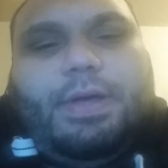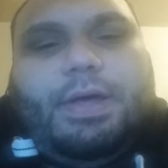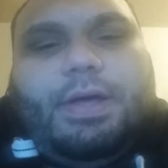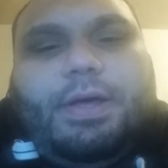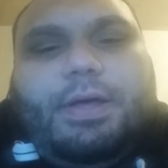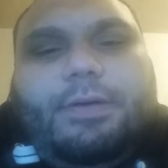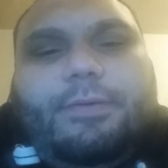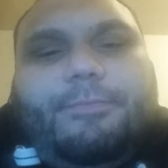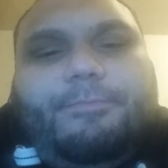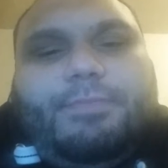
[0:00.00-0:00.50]

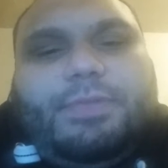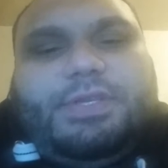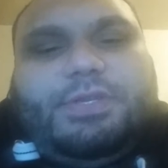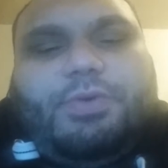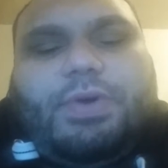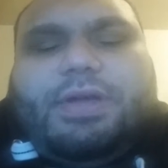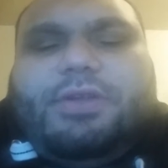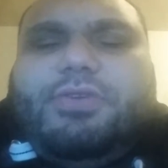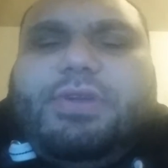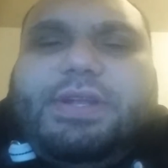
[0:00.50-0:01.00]

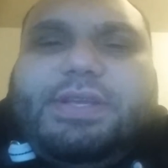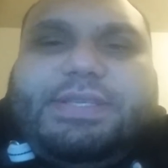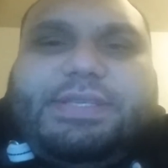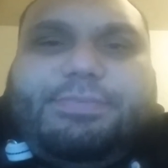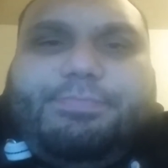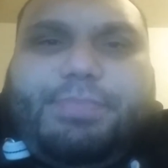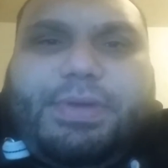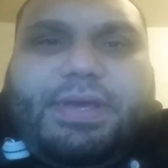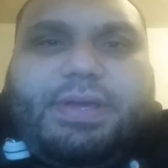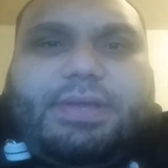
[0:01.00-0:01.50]
So I don't
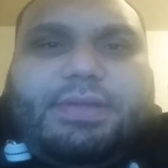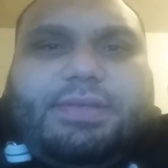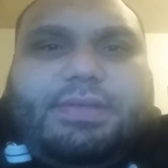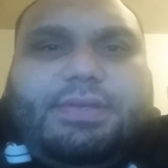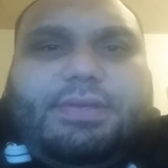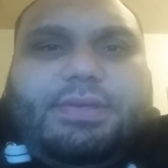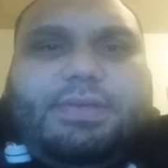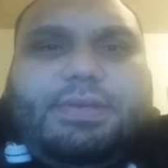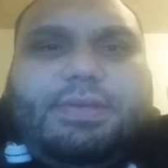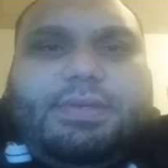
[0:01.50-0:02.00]

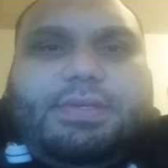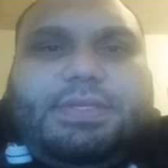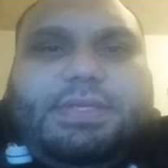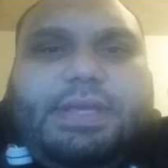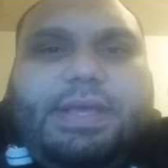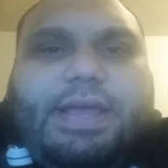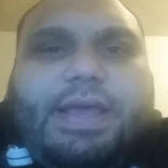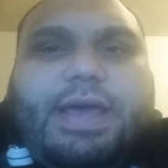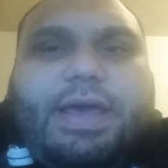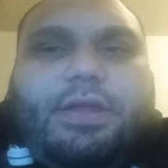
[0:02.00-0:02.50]
expect
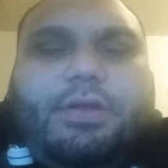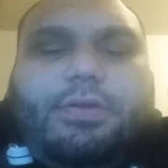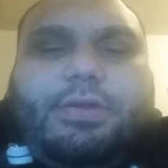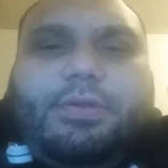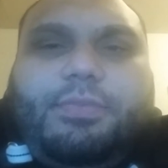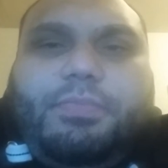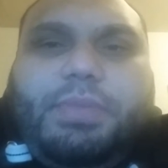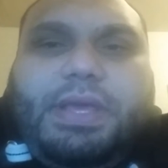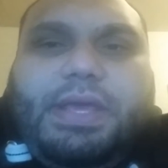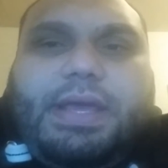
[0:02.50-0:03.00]
Seattle
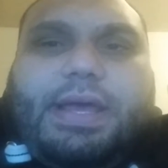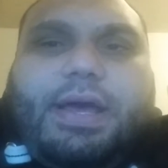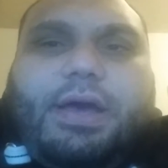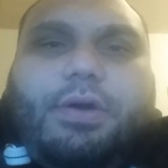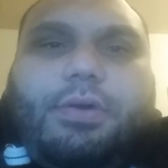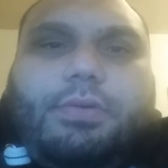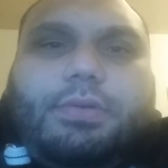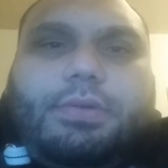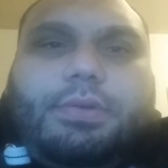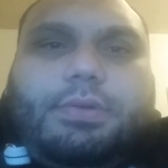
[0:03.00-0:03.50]
to be
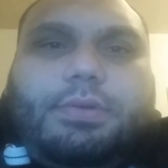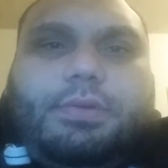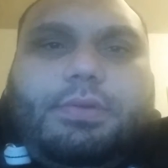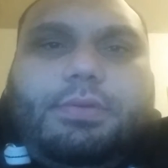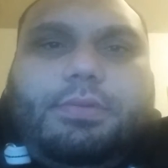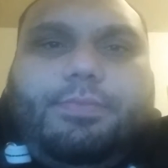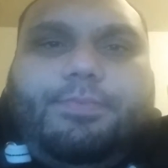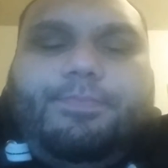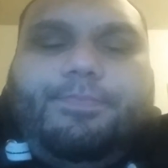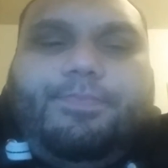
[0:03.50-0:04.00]
out,
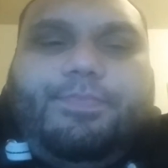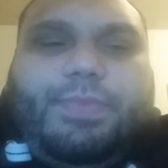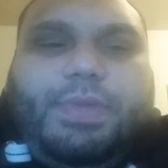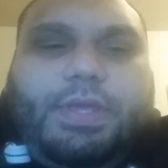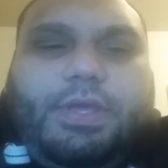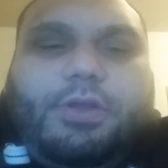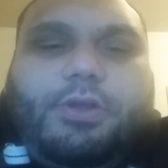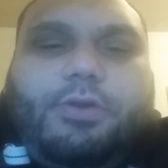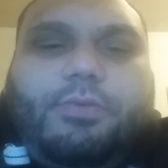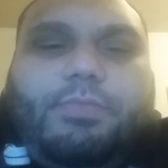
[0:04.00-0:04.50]

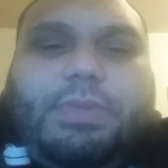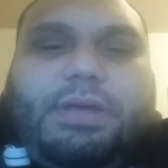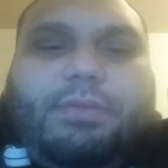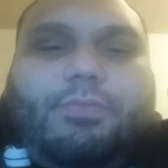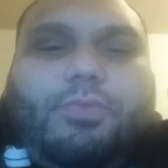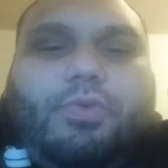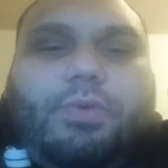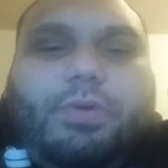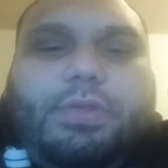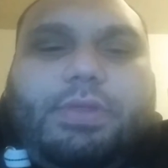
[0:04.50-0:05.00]
by
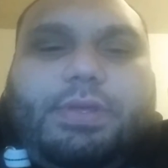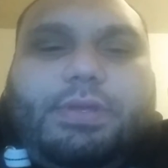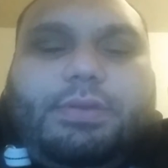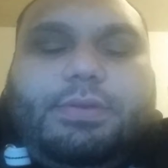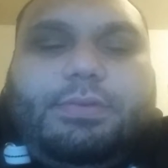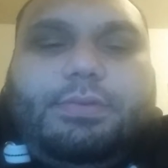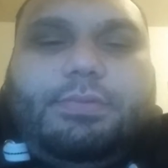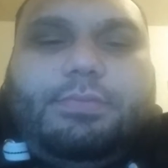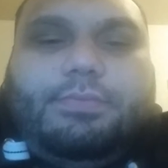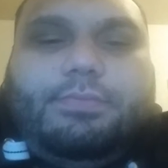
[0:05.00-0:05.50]
more
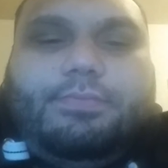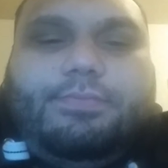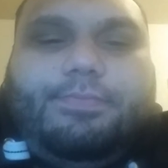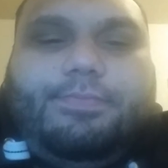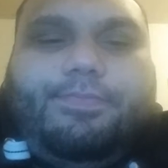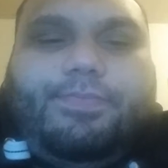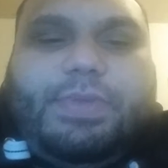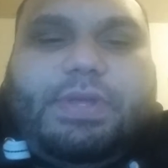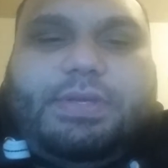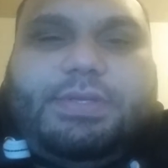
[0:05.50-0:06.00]
than
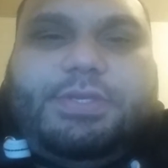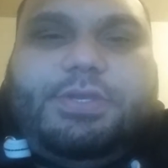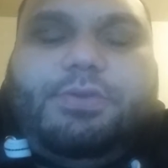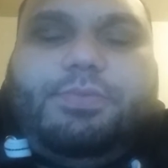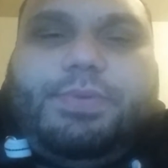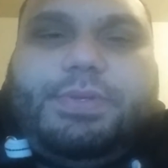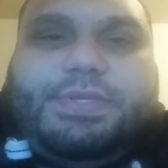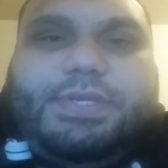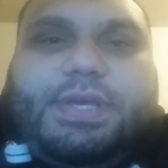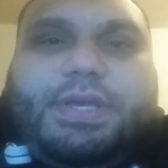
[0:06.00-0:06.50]
2
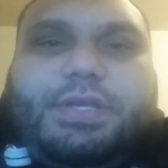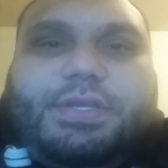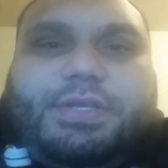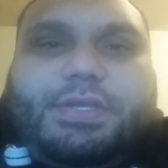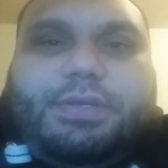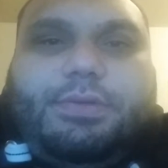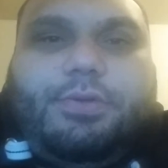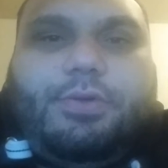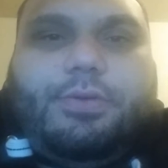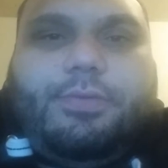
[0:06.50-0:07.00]

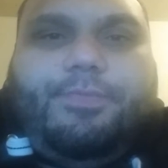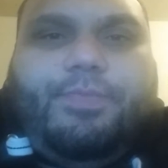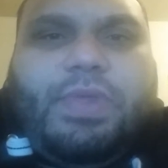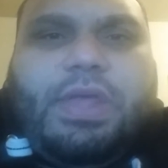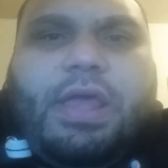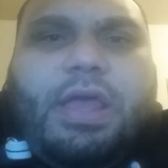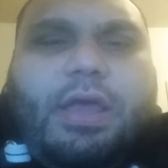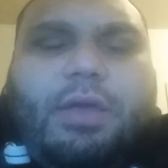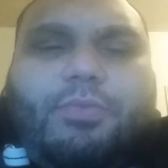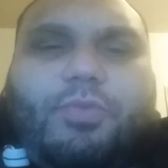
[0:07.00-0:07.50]
possessions or
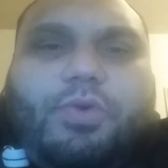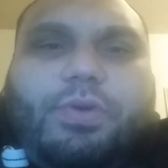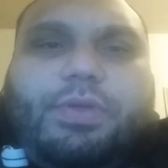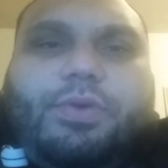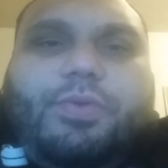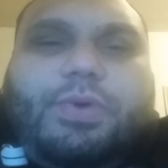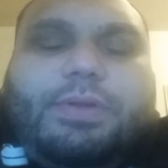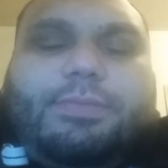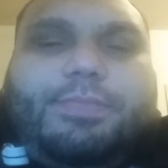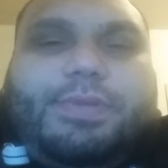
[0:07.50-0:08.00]
more
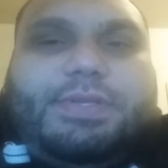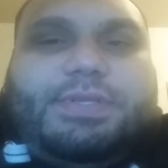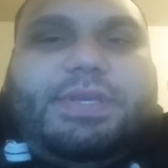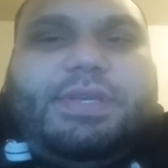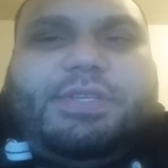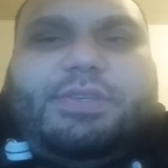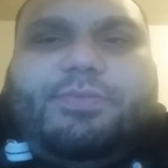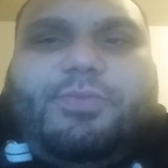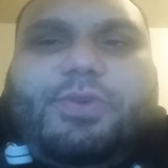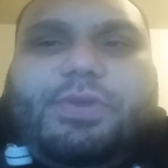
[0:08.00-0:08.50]
than 1
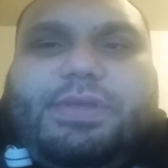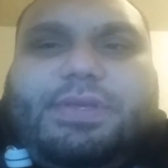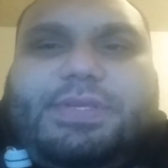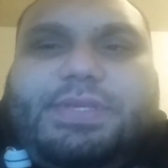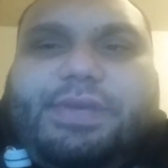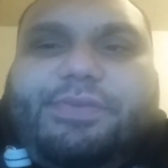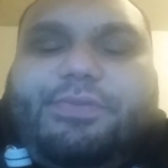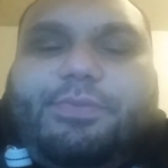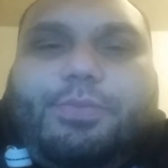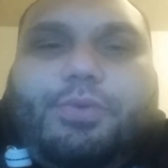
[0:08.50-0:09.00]
possession, more than
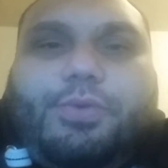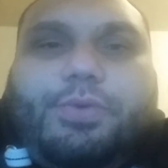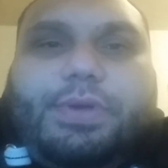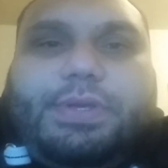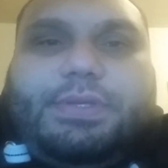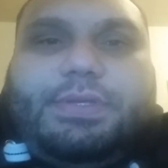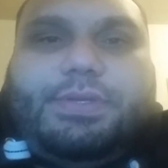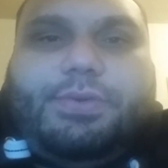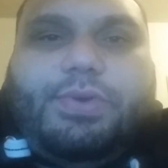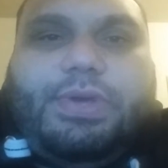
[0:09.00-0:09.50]
7
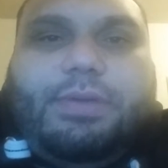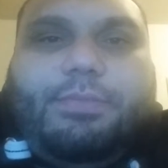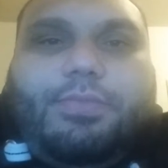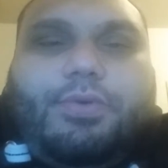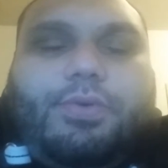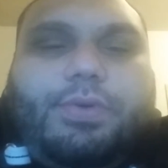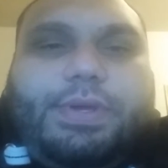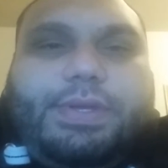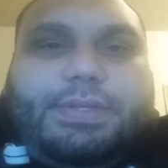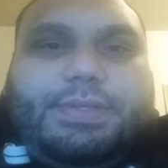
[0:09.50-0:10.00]
points or 8
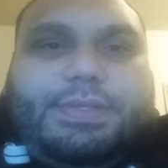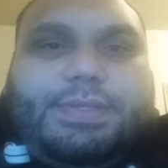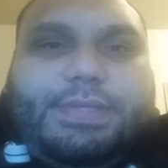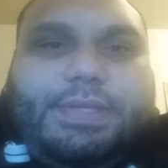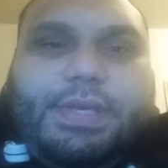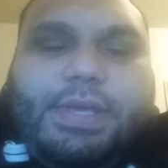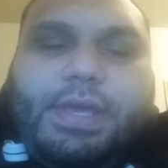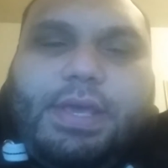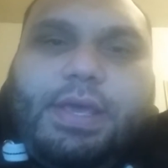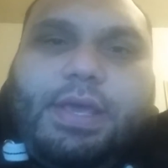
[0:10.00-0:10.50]
points.